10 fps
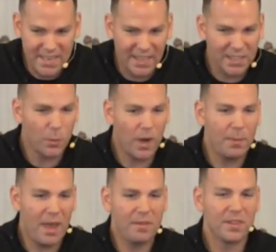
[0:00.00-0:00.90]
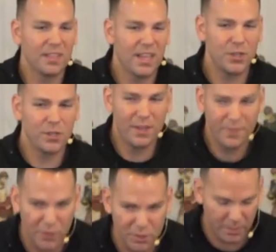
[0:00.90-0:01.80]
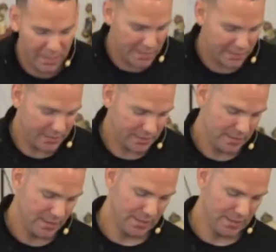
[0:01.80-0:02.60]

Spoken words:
That's why I'm having the luncheon in the first place.